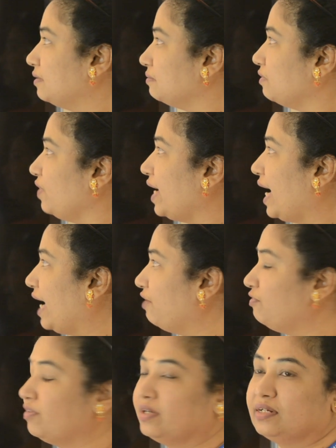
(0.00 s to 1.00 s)
we
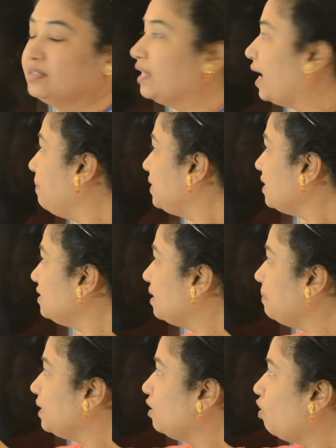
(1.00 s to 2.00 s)
have the emitter
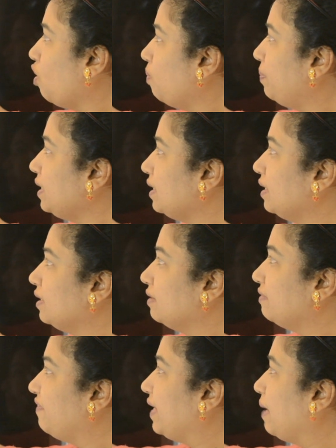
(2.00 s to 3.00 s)
terminal open.
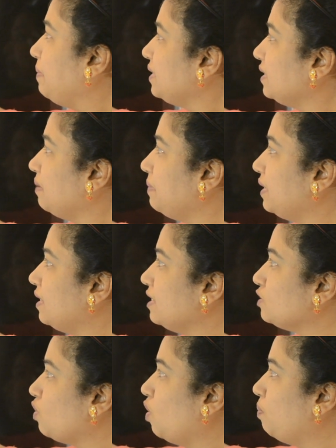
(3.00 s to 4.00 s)
When emitter terminal
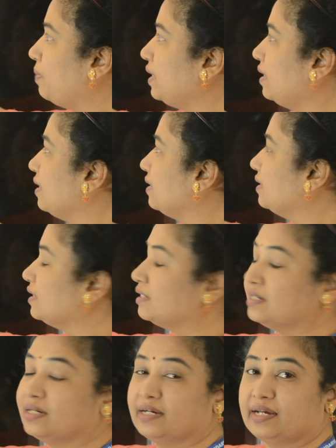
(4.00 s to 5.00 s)
is open,
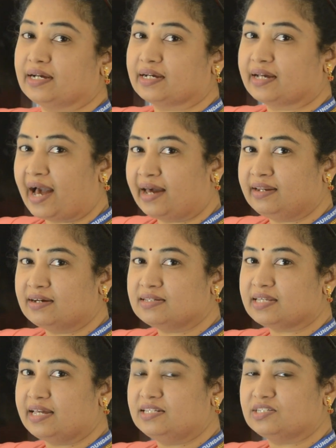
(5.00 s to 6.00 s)
the
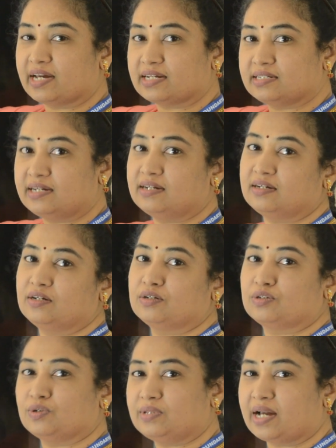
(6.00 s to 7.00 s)
carriers injected
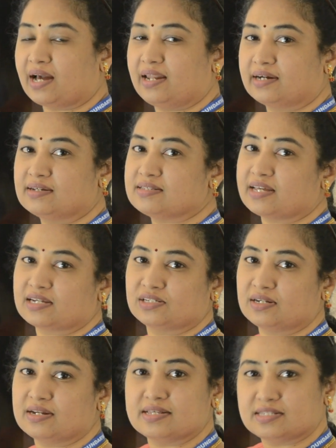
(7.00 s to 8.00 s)
to the collector
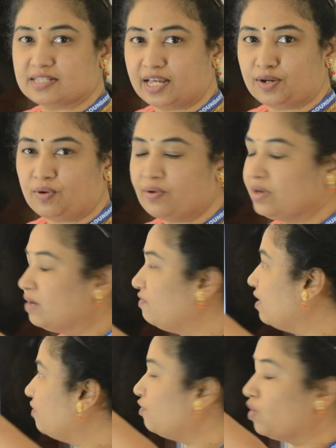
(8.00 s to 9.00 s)
section is 0.
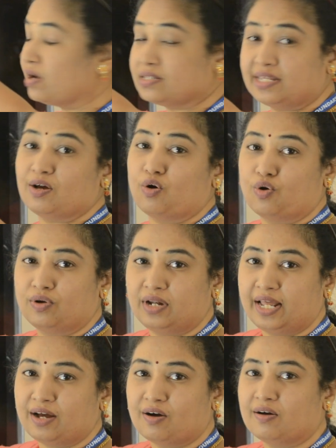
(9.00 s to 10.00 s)
We are focusing
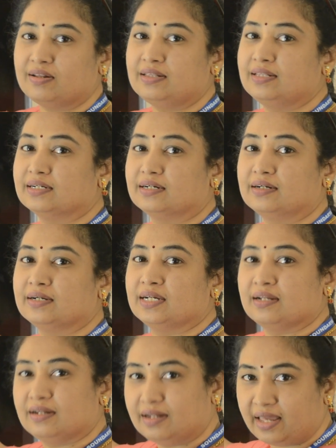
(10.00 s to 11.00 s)
only on the
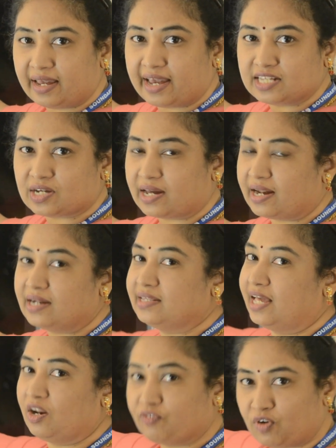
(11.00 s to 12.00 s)
leakage current,
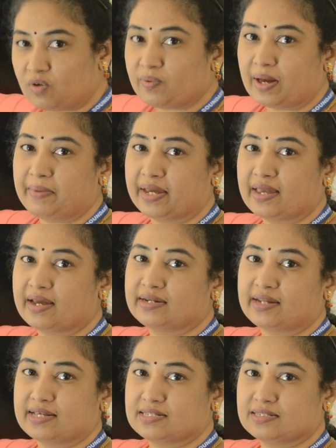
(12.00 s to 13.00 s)
therefore we are making
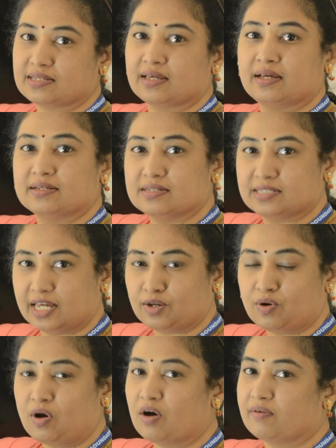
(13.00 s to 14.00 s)
it as
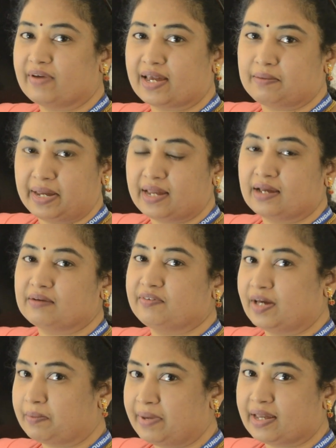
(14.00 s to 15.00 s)
0, or we
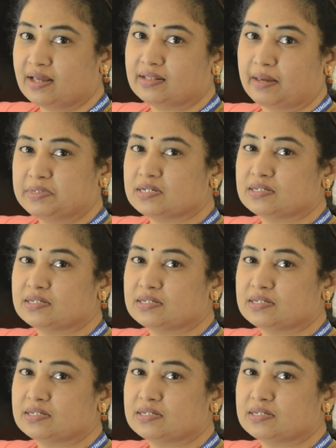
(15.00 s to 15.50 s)
are making the emitter